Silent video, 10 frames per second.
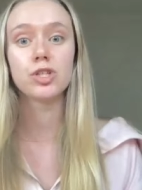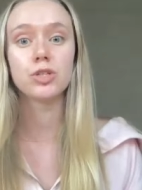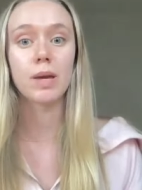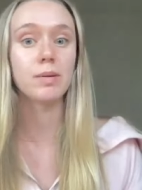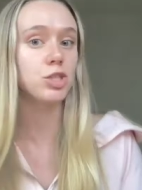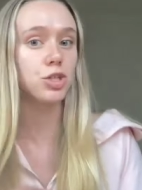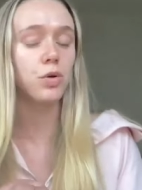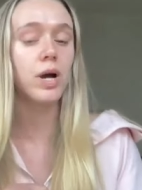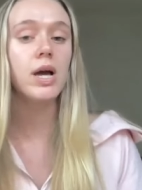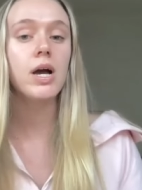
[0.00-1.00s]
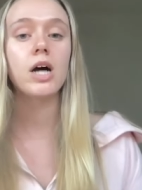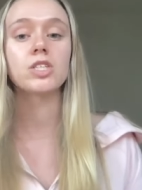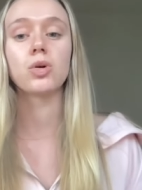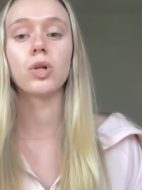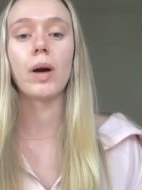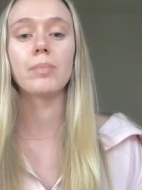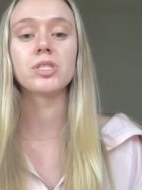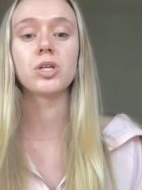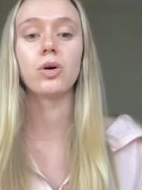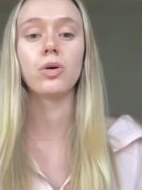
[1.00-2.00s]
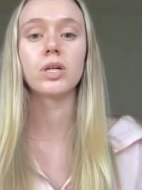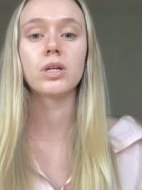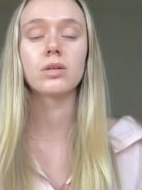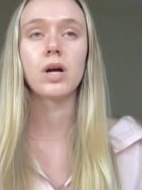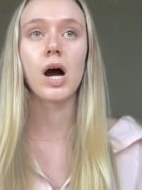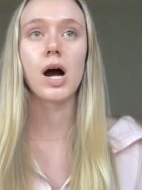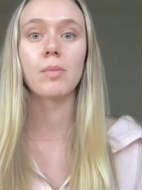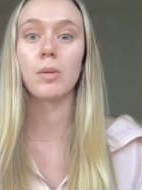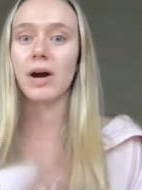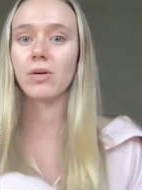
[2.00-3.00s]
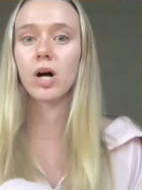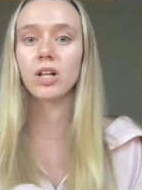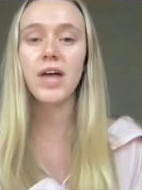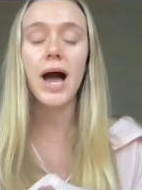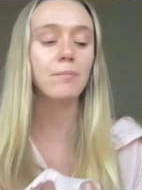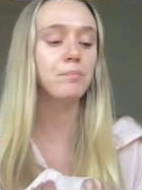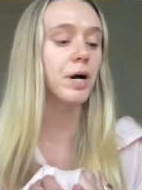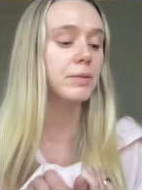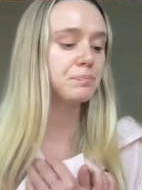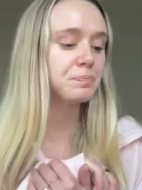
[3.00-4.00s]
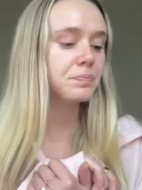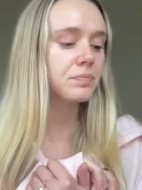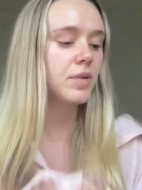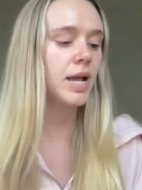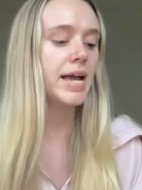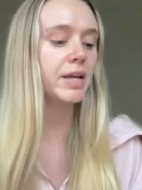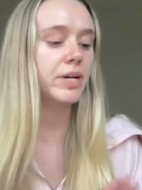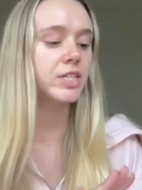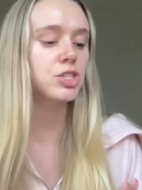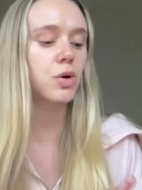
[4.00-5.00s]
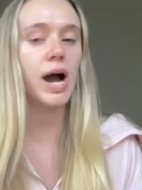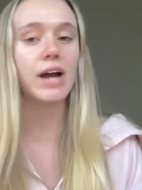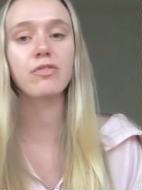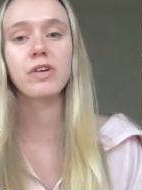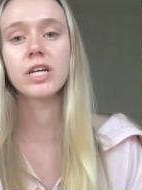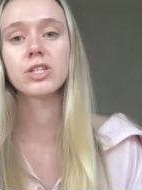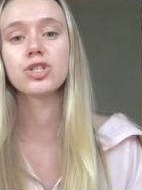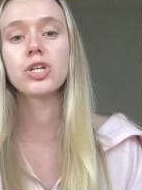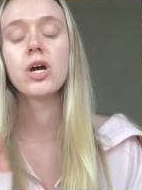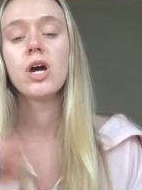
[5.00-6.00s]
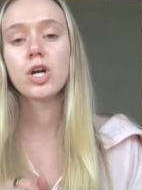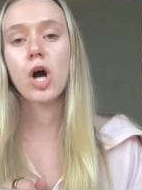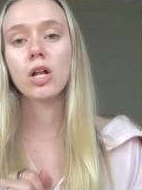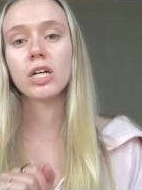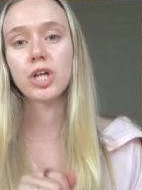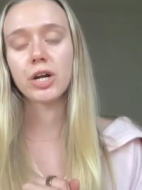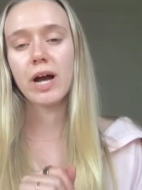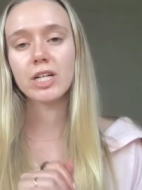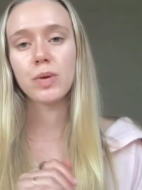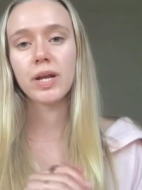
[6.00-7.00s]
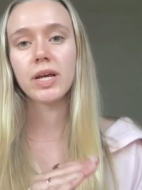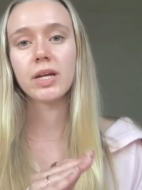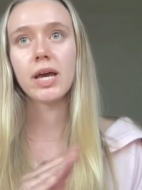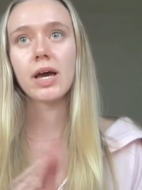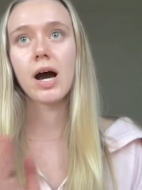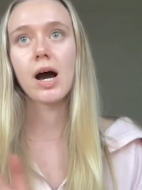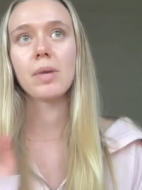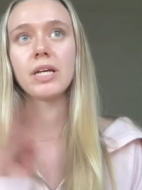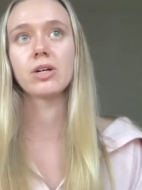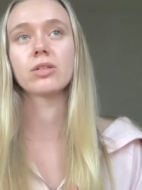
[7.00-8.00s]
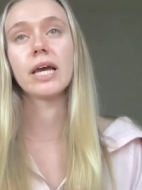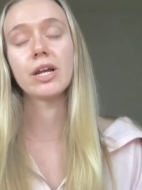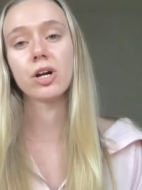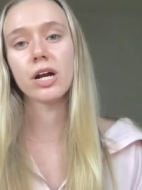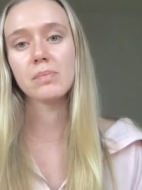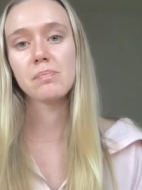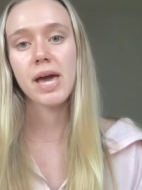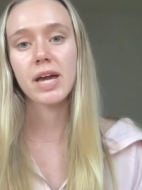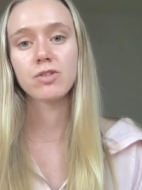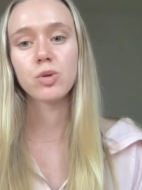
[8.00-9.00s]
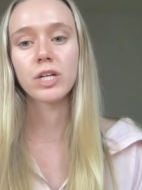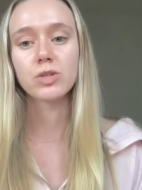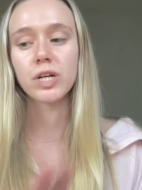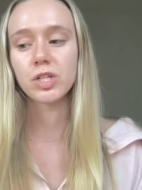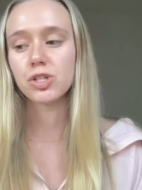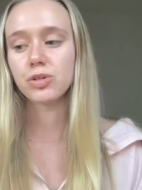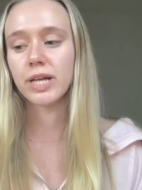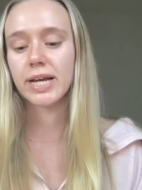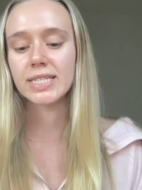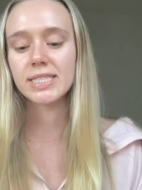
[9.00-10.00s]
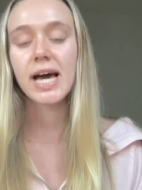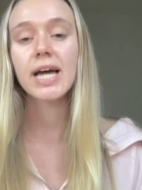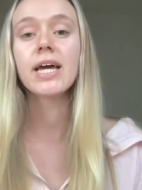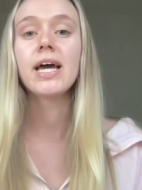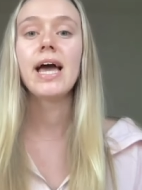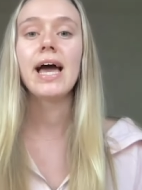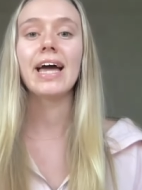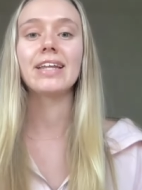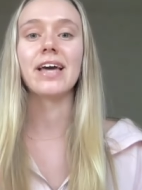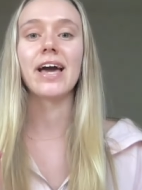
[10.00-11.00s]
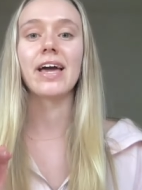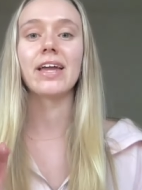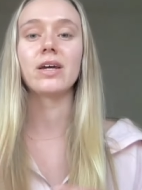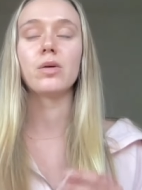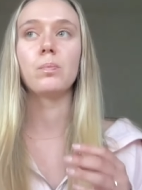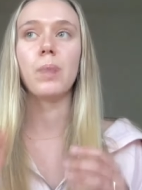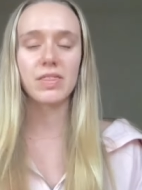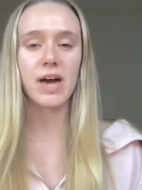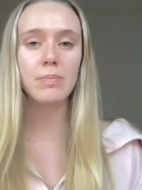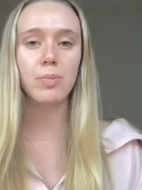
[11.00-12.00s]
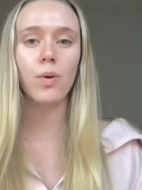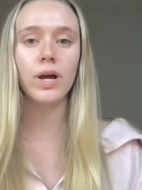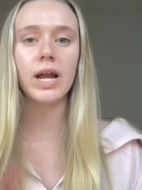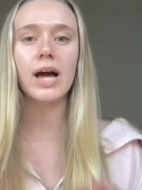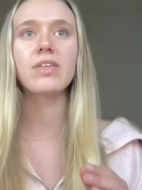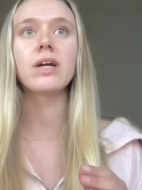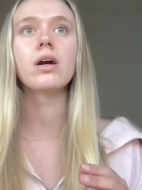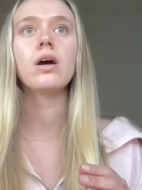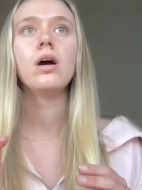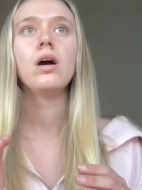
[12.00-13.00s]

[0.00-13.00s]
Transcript: to maybe do a solo episode um, about all of that. But, anyways, so I finished college. I graduated um, a year later in May of 2022, like I said. And then by that point, I think